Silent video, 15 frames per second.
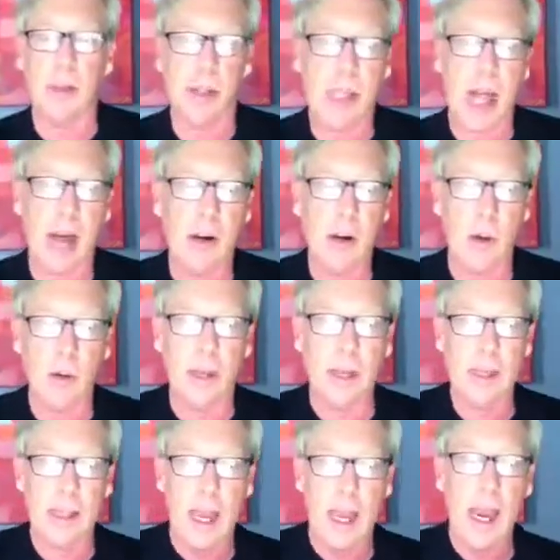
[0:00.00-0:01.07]
stock
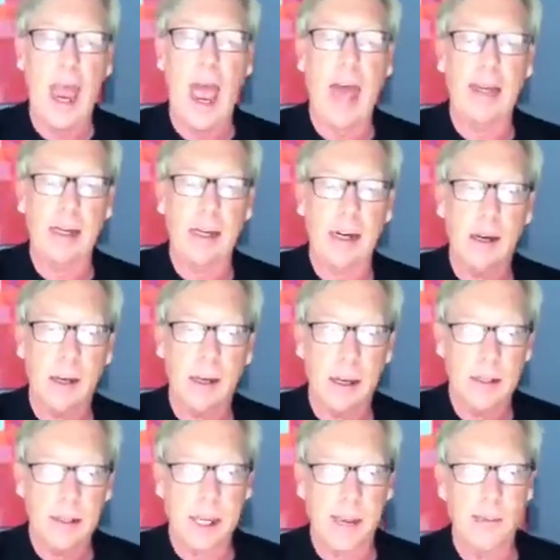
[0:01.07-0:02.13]
holdings they had in
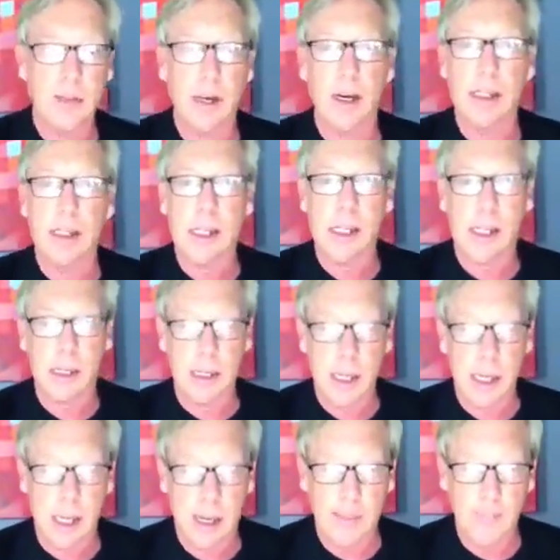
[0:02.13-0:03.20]
Samsung
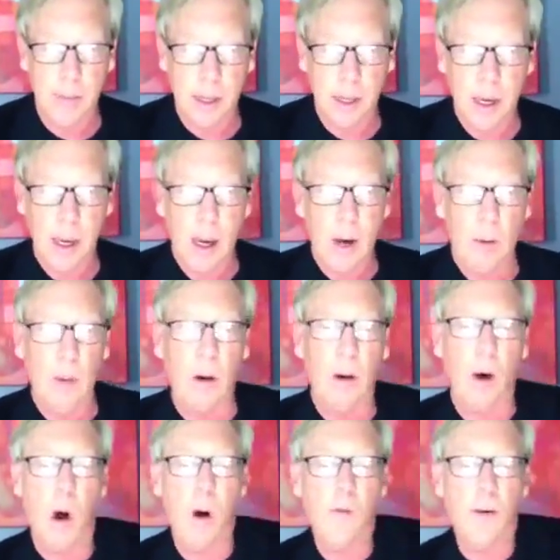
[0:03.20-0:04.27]
C&T
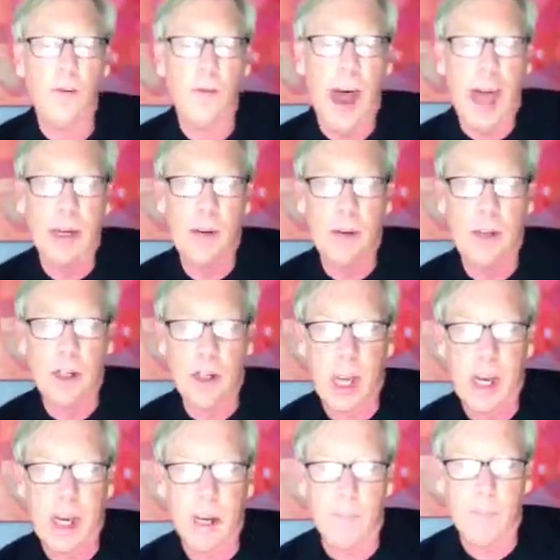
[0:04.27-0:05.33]
while overvaluing
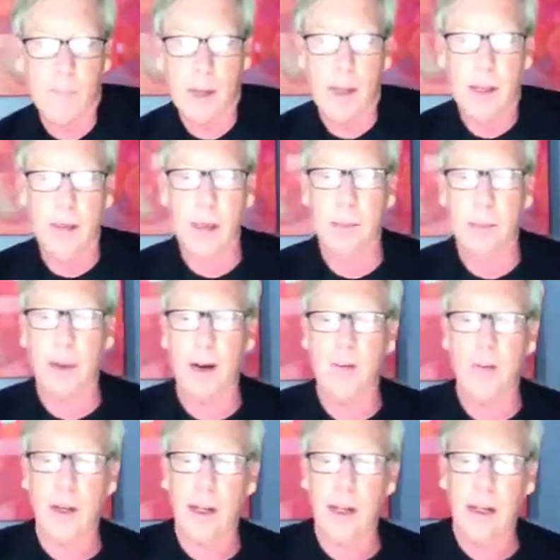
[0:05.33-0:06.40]
Chaebol to the
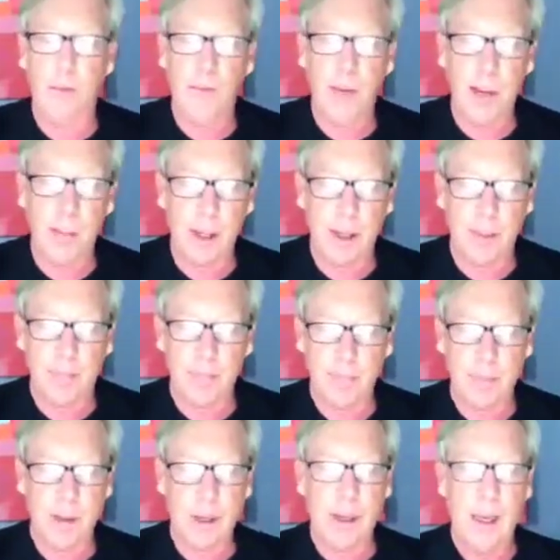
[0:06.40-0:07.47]
benefit of the Lee family
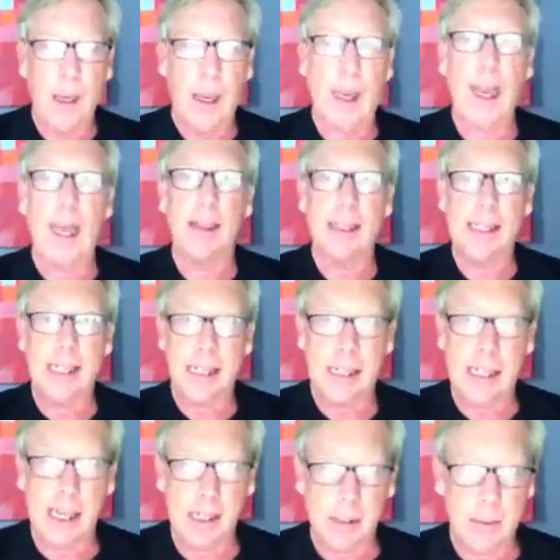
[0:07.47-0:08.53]
and the
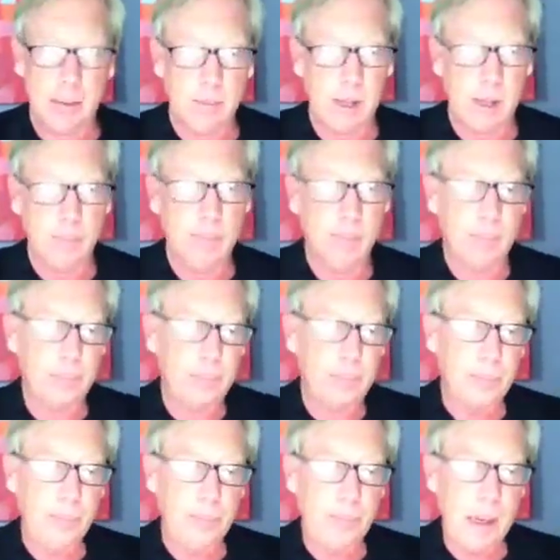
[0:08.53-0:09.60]
succession there.
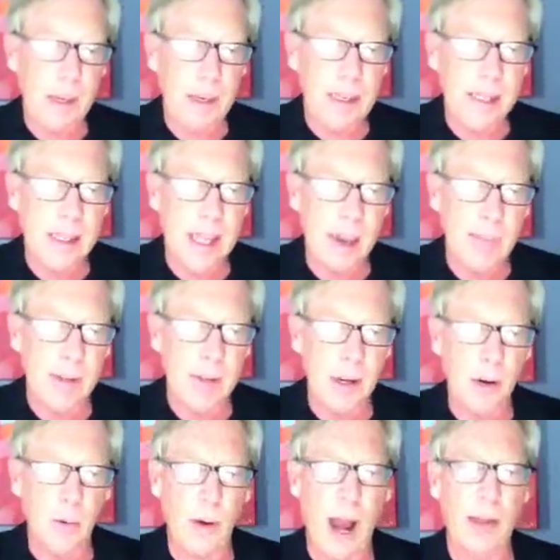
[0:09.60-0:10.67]

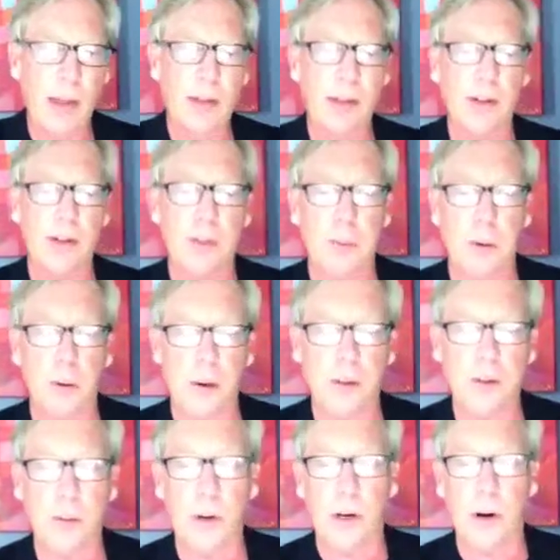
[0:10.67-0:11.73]
Samsung rallied their supporters
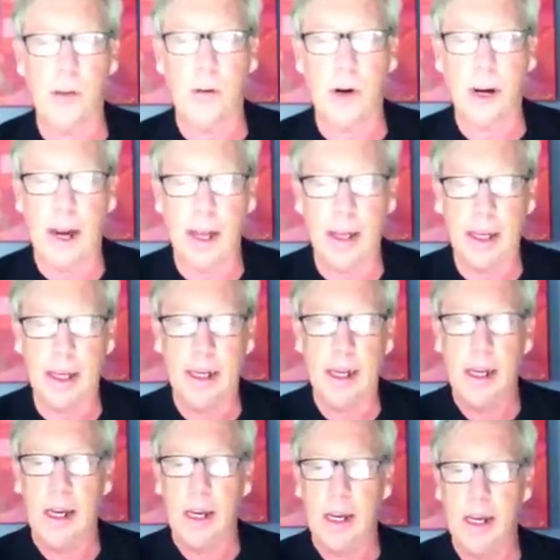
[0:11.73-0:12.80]
to win over Elliott
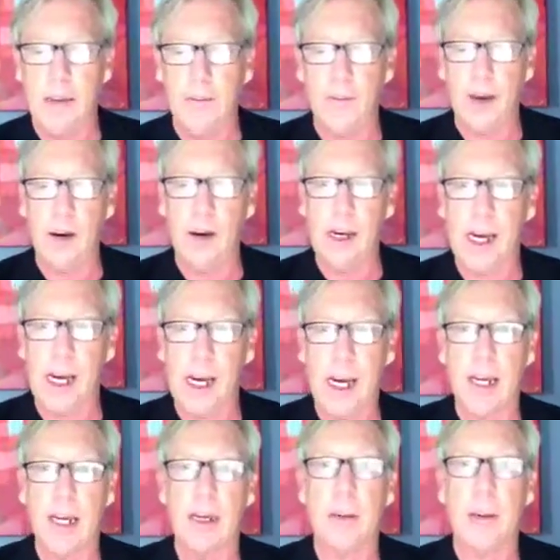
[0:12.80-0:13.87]
in a very
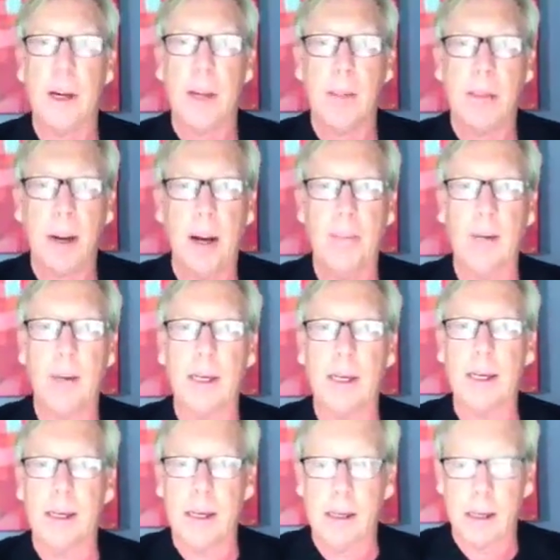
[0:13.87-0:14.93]
heated public